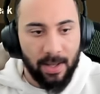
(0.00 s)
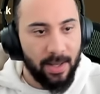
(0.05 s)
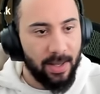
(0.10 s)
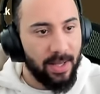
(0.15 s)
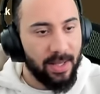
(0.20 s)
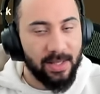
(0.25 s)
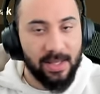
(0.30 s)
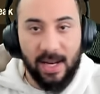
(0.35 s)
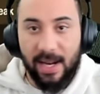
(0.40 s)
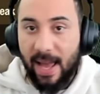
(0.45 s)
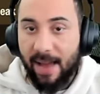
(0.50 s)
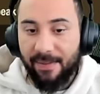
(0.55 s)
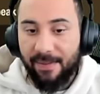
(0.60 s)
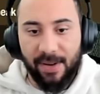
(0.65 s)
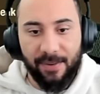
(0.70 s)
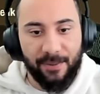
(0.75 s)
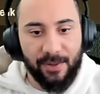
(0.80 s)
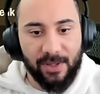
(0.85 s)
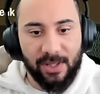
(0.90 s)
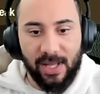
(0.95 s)
It's going to have
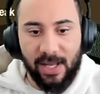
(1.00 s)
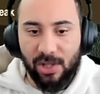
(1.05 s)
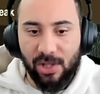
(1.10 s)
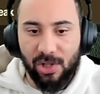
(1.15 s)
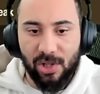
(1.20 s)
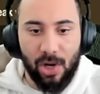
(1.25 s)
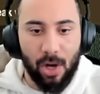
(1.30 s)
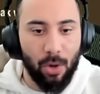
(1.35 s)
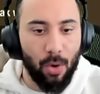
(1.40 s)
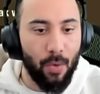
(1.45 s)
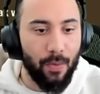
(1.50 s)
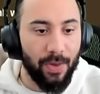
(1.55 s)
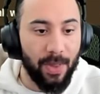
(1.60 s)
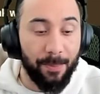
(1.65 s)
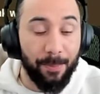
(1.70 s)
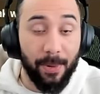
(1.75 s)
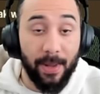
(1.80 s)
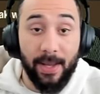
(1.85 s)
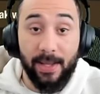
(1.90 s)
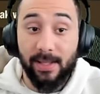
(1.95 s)
infestations all over the
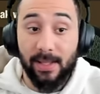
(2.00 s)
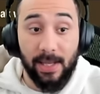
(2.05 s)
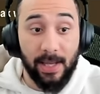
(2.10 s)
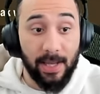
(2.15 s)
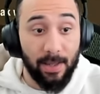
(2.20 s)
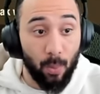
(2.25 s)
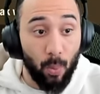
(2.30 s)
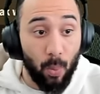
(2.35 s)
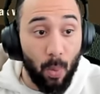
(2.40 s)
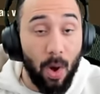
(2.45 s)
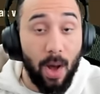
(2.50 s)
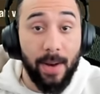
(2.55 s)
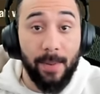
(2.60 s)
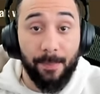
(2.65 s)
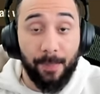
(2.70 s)
place, and one